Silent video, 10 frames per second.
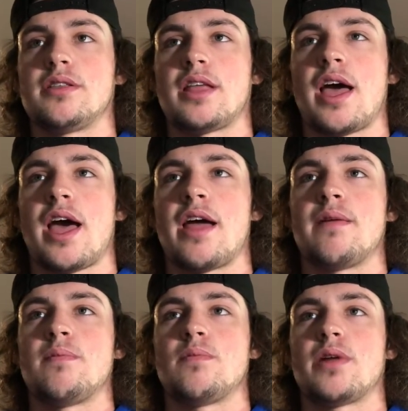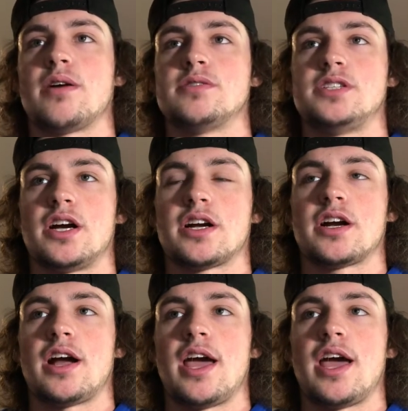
that when I was younger,